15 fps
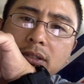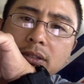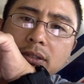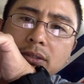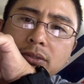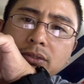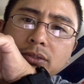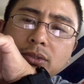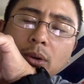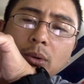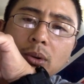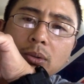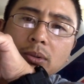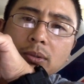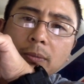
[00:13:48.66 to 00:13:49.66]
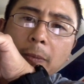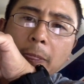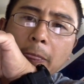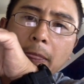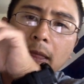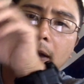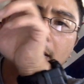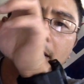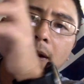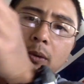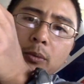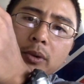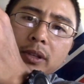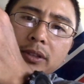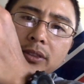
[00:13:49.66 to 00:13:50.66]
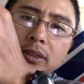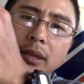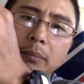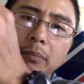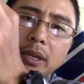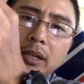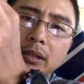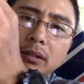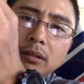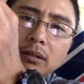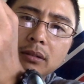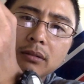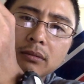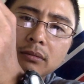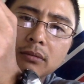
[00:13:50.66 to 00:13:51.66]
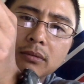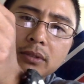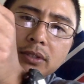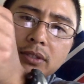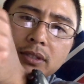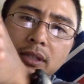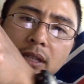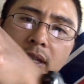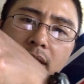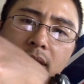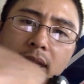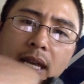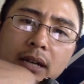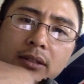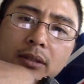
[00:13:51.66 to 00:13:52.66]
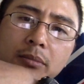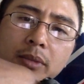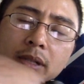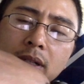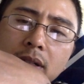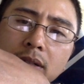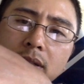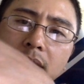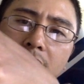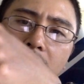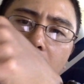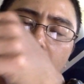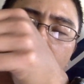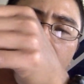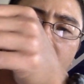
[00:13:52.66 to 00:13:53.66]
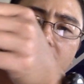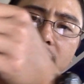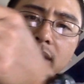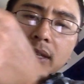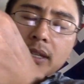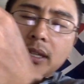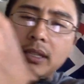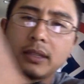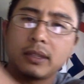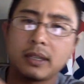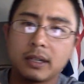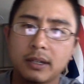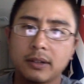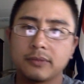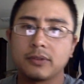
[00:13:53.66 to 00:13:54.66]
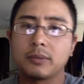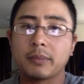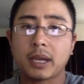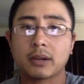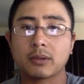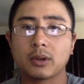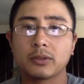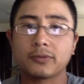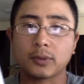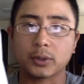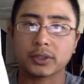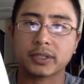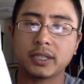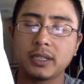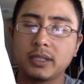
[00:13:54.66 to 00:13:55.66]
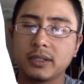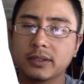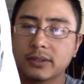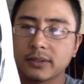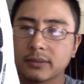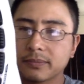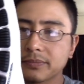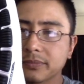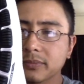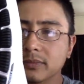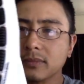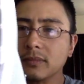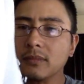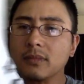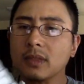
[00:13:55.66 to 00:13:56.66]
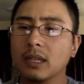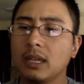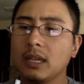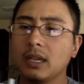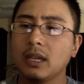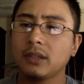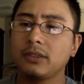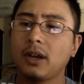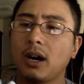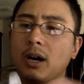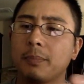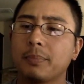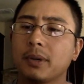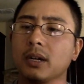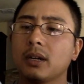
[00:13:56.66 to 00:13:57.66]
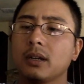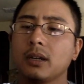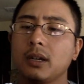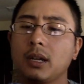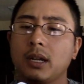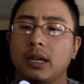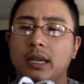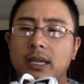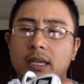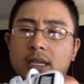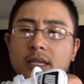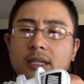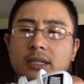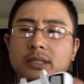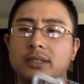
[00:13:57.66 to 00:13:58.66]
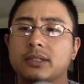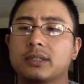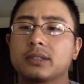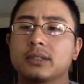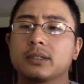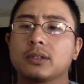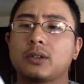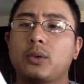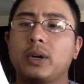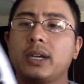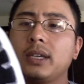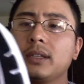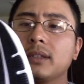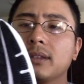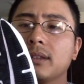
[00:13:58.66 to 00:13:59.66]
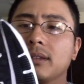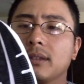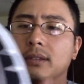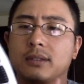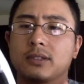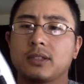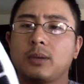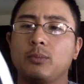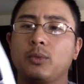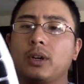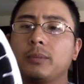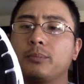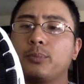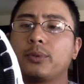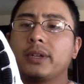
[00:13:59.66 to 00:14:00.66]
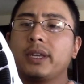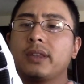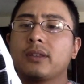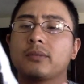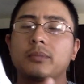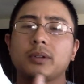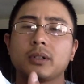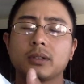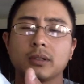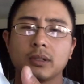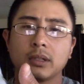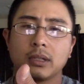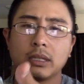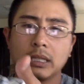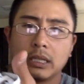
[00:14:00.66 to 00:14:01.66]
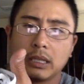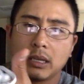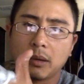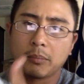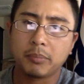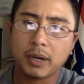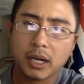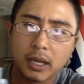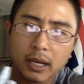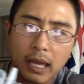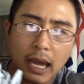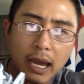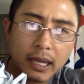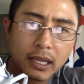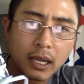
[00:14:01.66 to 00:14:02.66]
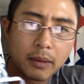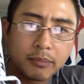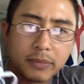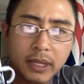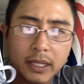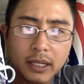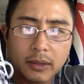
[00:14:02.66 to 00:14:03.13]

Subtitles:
sole with the middle slit down the middle like you would see in the Vomero 14s. The upper is quite somewhat breathable, but I am the